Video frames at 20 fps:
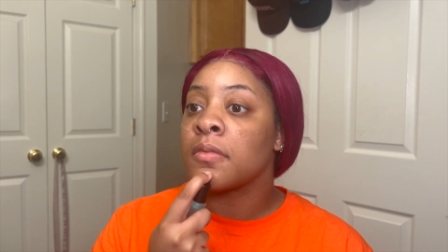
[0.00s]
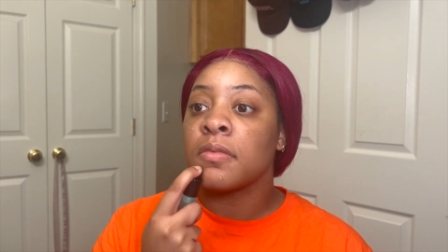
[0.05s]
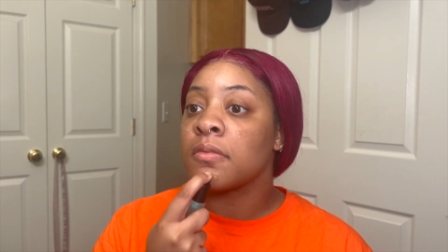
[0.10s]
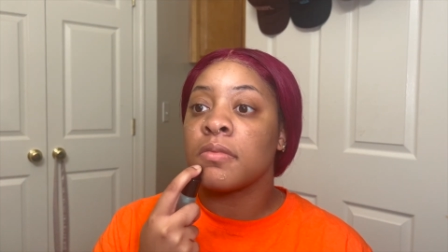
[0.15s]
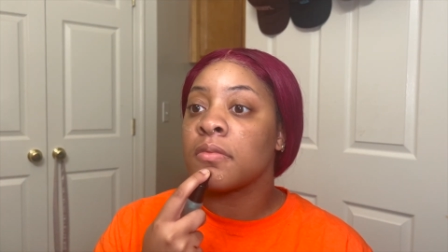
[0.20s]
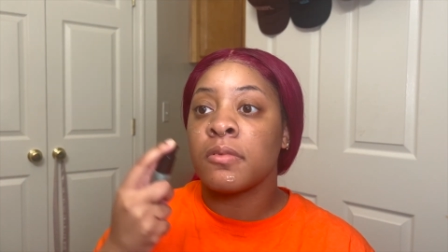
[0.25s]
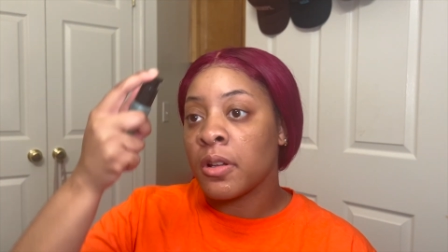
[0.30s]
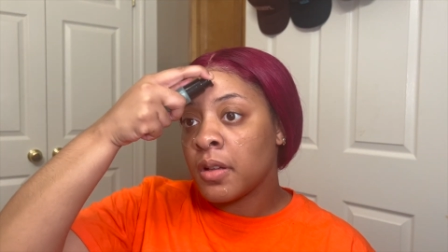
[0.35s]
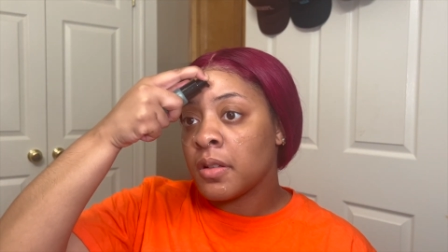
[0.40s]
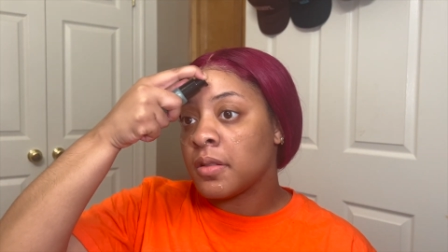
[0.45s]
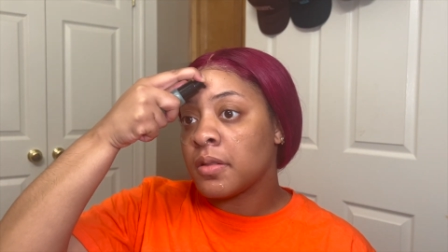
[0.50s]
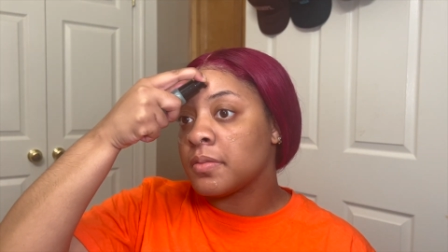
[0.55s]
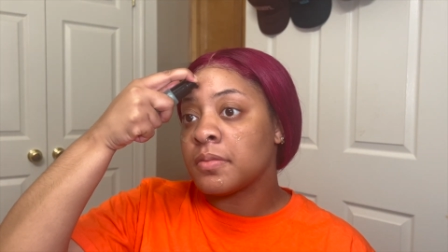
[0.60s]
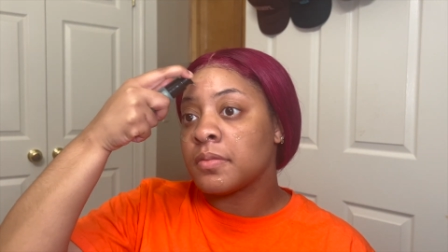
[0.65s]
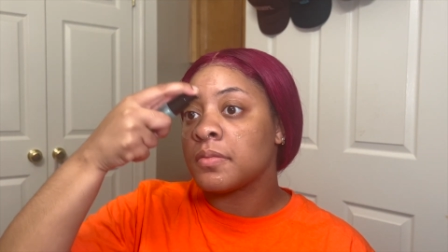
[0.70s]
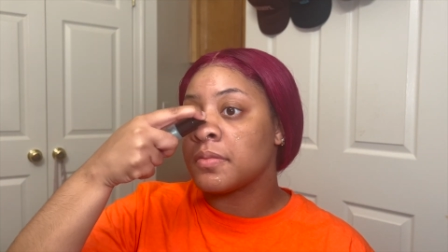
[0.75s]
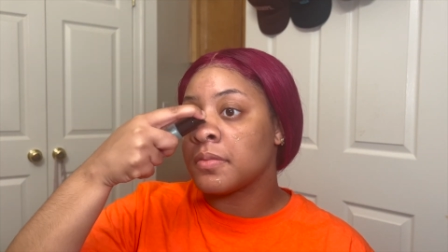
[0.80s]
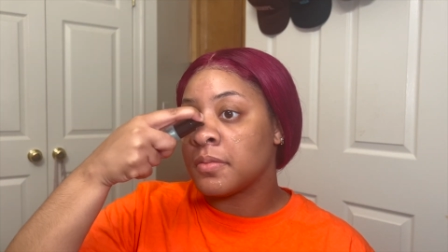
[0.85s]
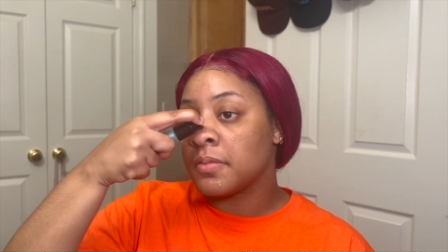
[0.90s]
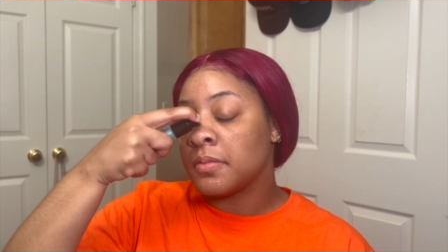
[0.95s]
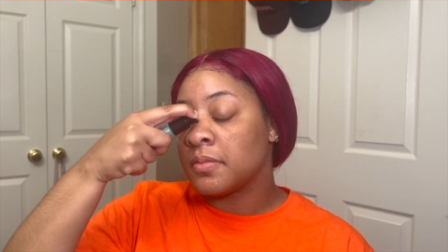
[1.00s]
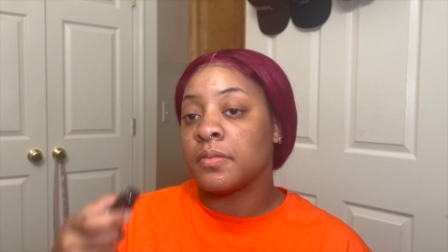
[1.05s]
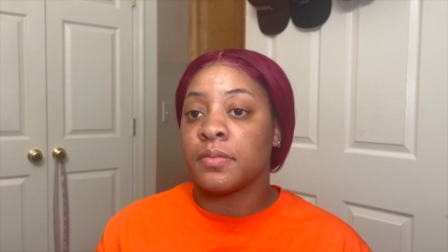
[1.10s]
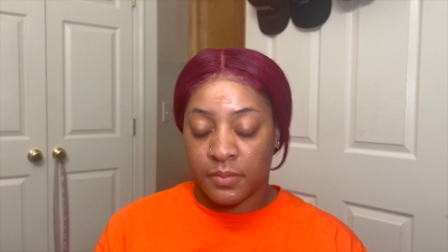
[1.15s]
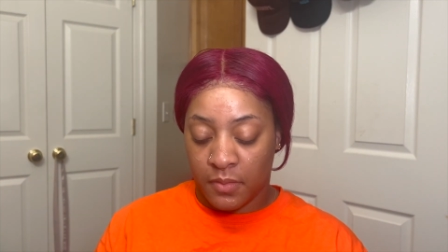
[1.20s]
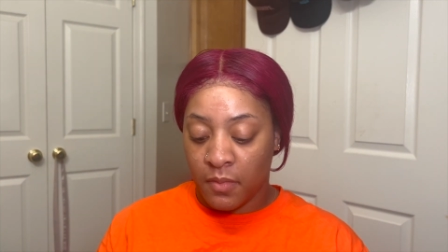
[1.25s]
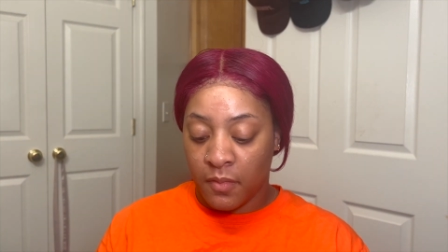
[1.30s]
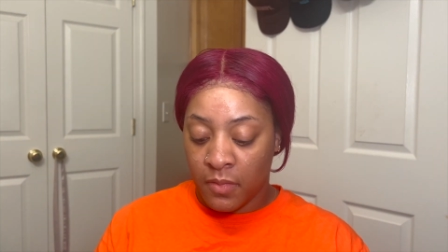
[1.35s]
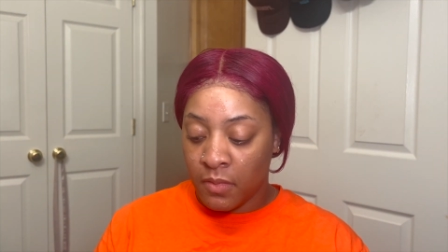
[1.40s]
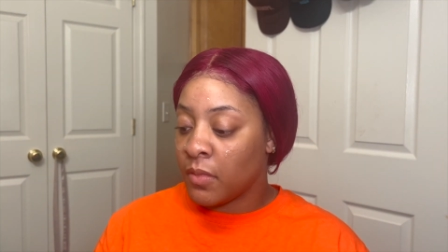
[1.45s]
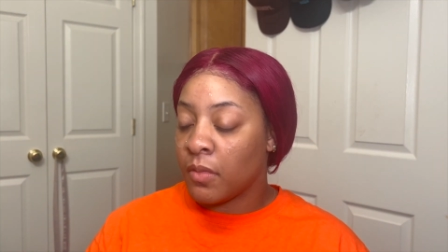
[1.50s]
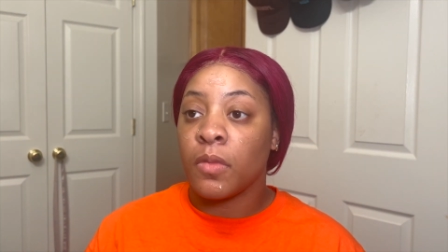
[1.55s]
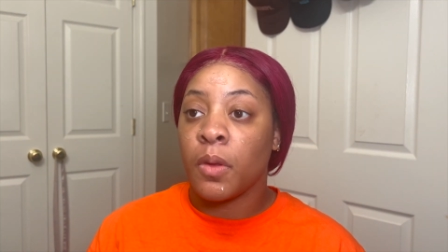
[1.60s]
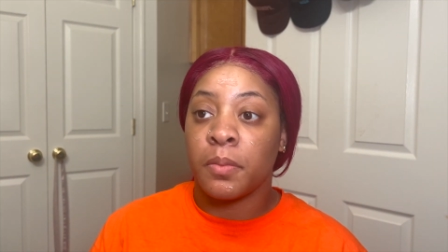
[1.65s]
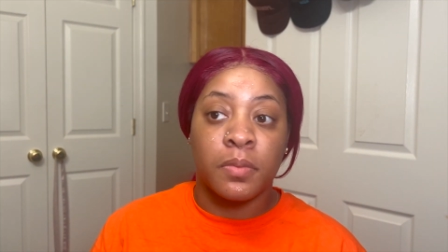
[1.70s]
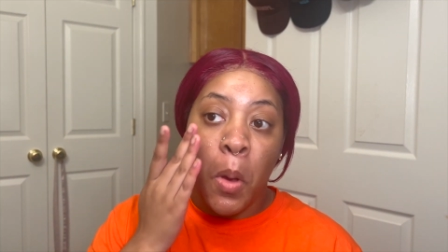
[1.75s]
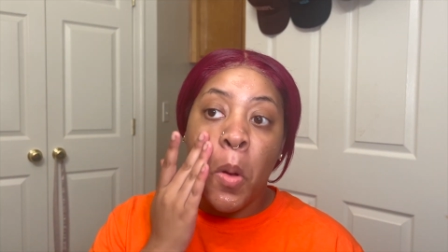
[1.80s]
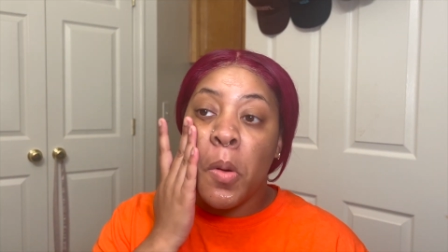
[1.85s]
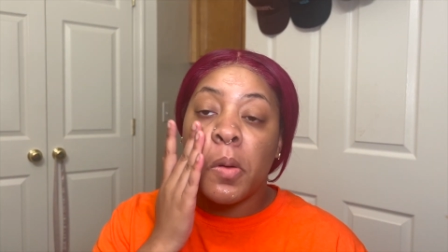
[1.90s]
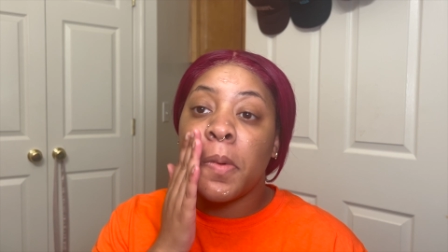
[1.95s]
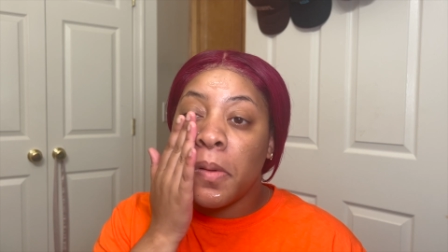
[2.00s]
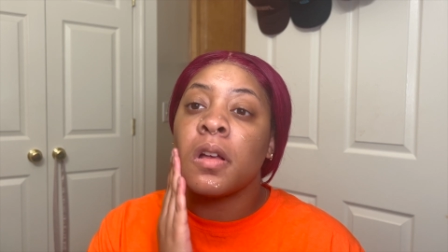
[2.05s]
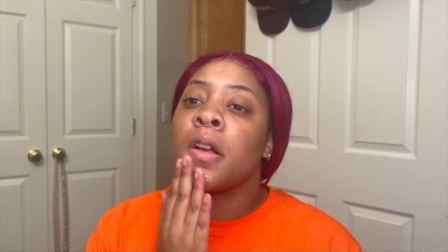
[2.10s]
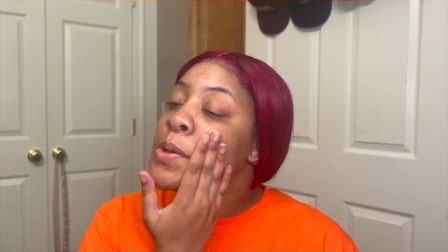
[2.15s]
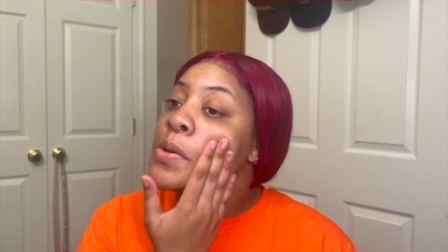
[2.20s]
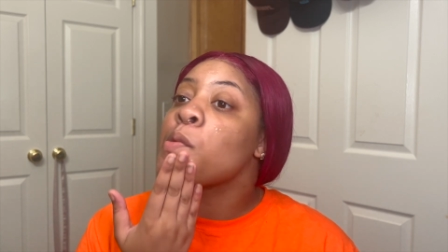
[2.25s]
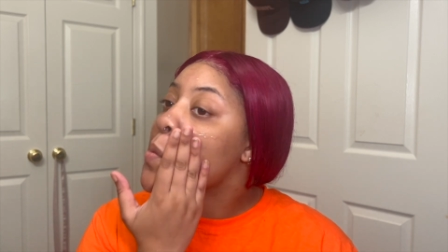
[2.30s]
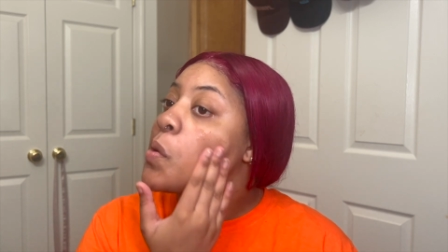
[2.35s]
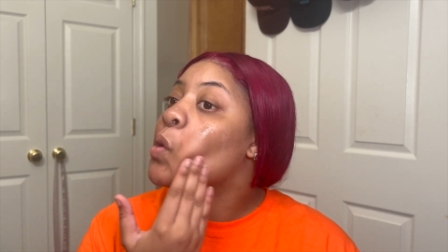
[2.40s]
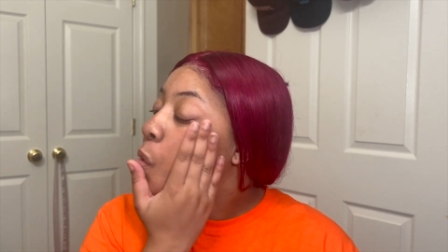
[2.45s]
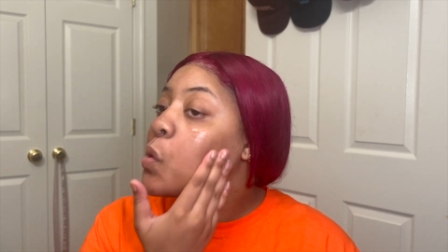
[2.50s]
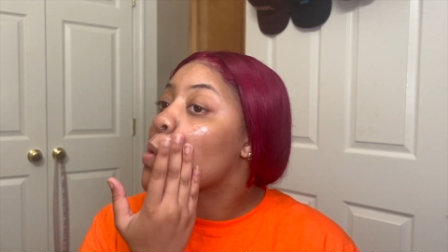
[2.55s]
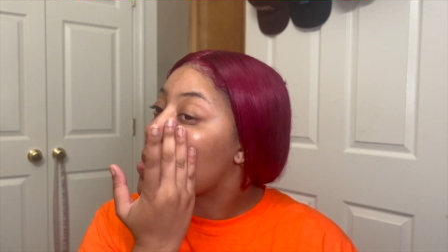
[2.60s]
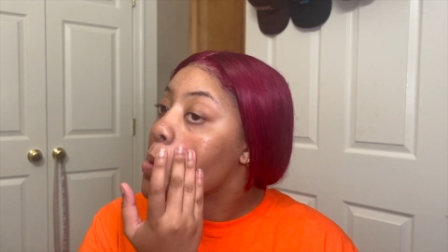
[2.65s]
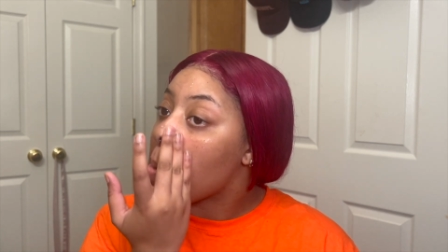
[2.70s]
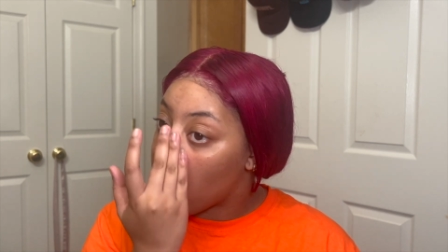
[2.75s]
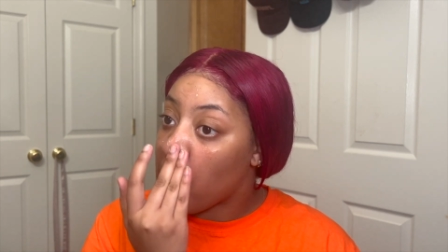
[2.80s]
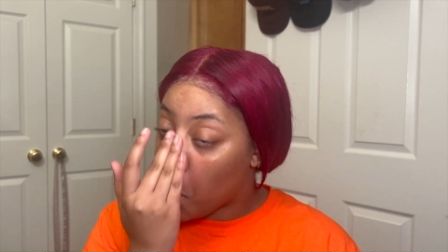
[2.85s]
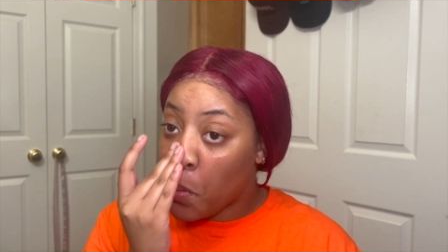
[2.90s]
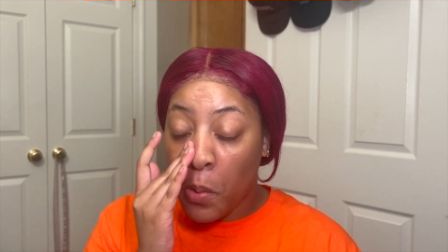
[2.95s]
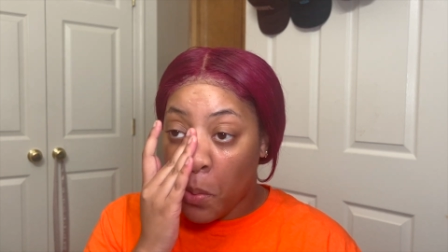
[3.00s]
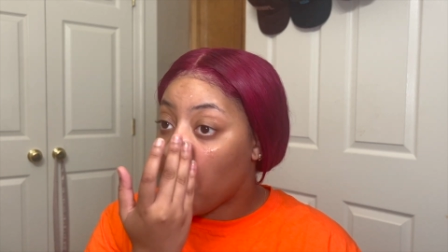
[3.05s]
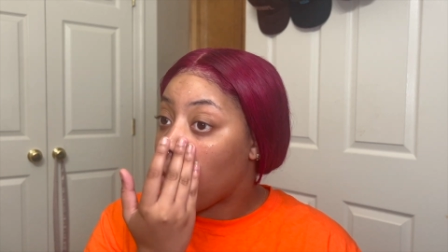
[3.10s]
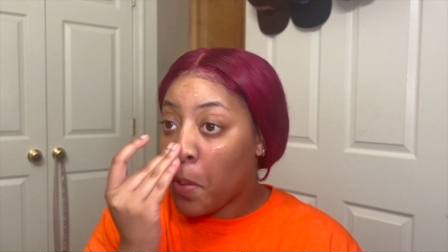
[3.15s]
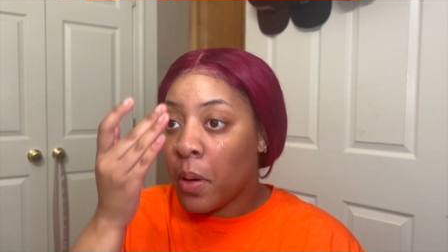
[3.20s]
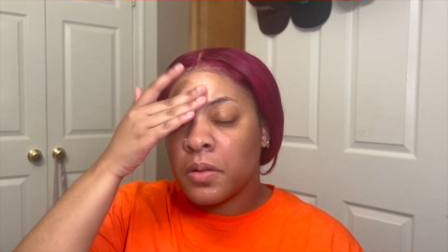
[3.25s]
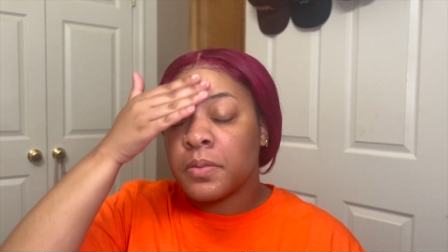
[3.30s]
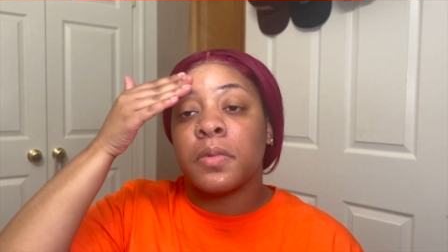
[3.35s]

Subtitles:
And for primer, I just use the e.l.f.